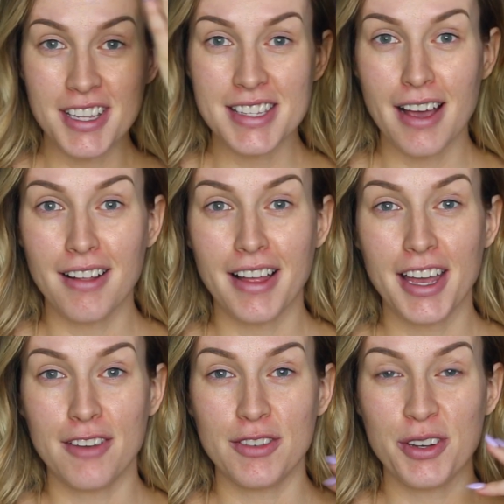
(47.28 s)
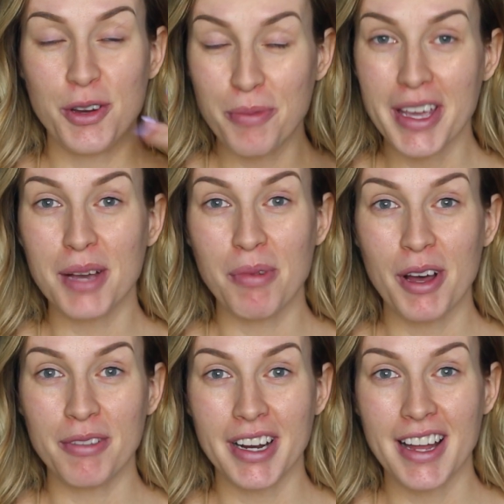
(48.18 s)
can tell, I have no makeup
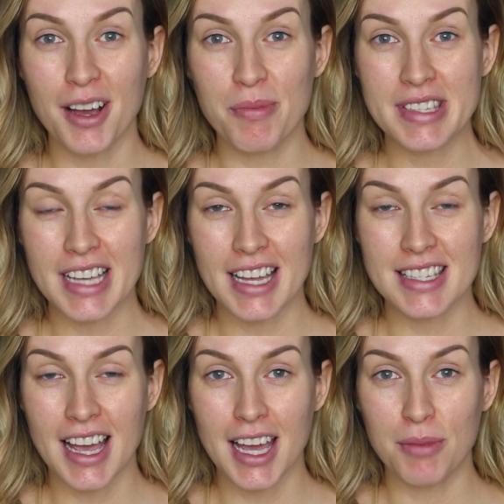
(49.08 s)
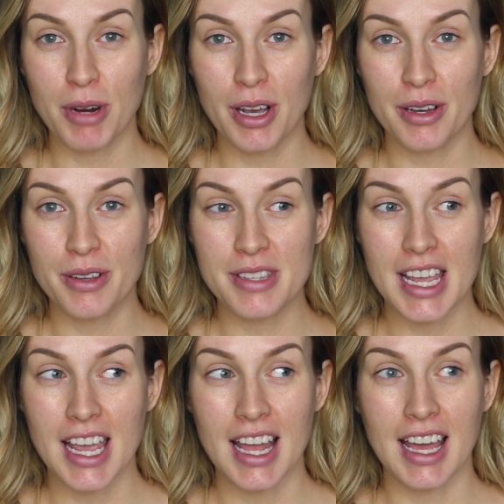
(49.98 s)
on right now besides eyebrows
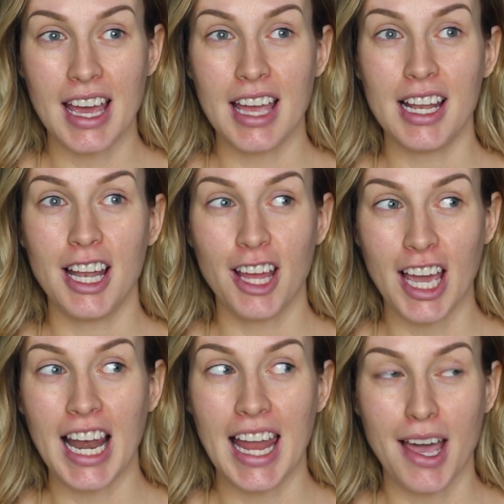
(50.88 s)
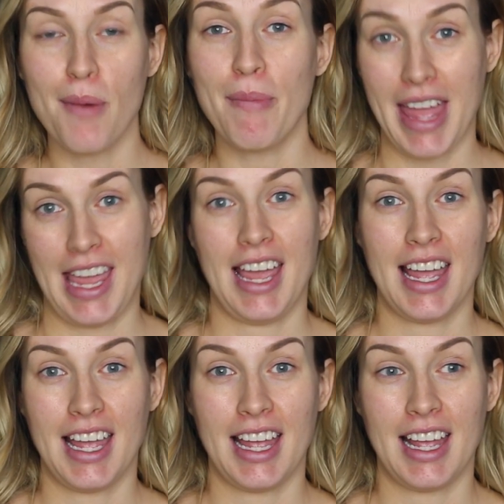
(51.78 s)
and a look-alike on my.
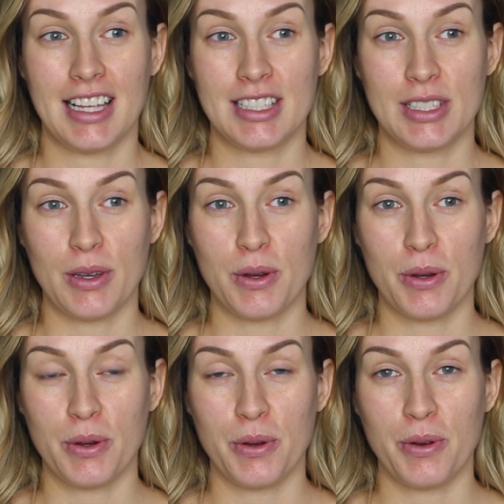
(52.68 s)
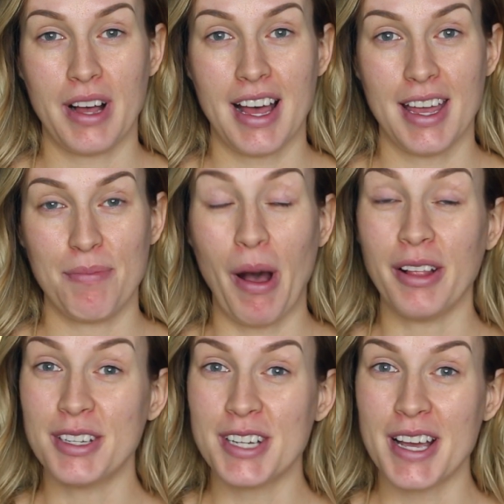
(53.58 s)
So I
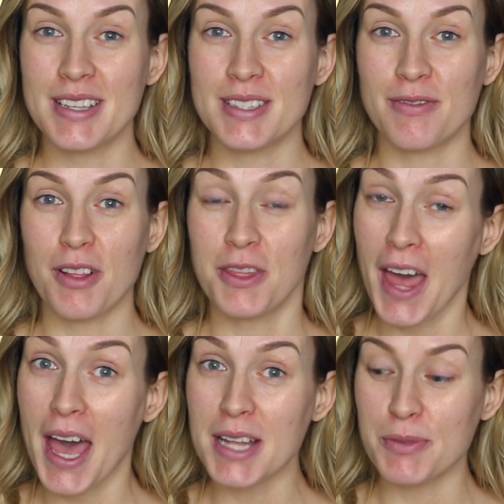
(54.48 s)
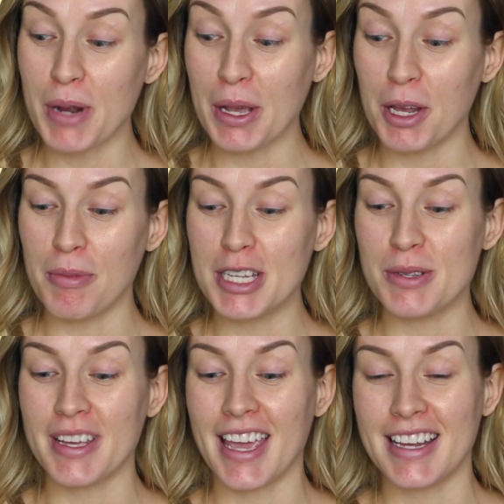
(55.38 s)
apologize for that, but I'm going to be
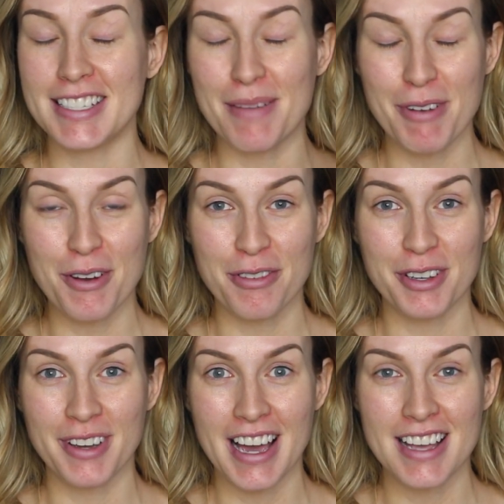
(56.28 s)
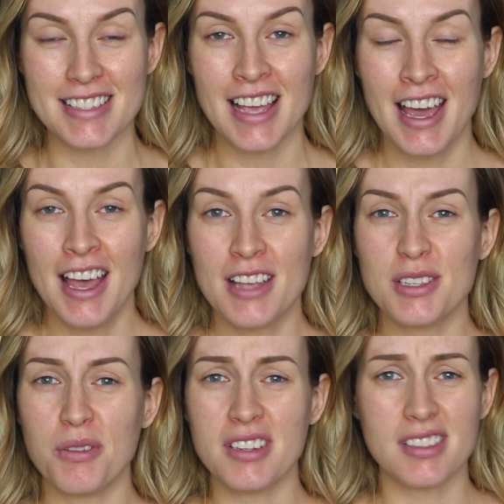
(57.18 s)
doing a demo for you guys.
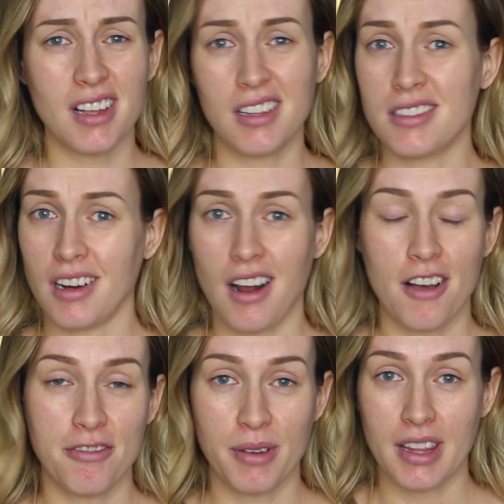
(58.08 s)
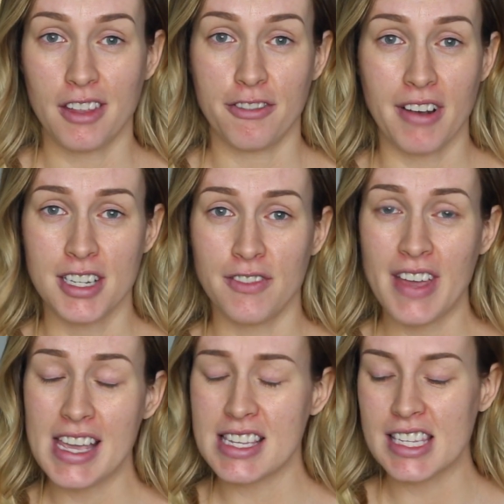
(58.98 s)
So I just thought I'd start off with a fresh
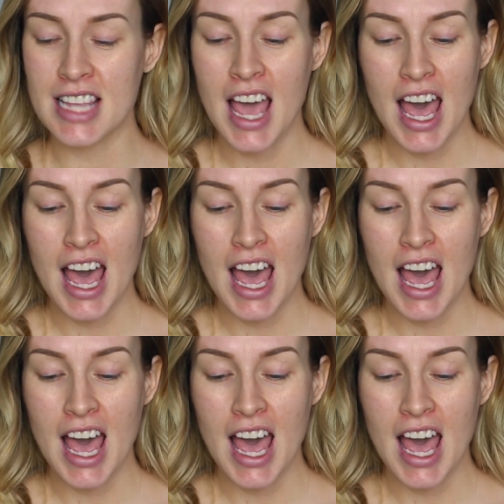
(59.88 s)
face.